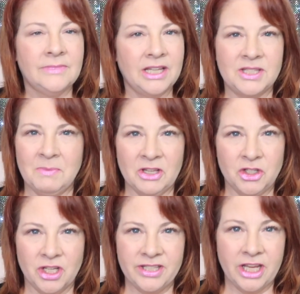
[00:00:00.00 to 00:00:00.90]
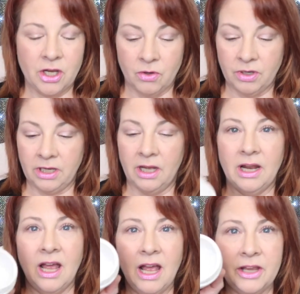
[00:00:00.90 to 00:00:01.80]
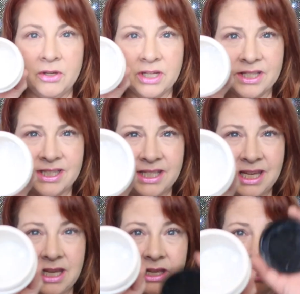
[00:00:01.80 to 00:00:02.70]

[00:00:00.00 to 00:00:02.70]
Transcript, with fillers: It smells just like coconut. You can see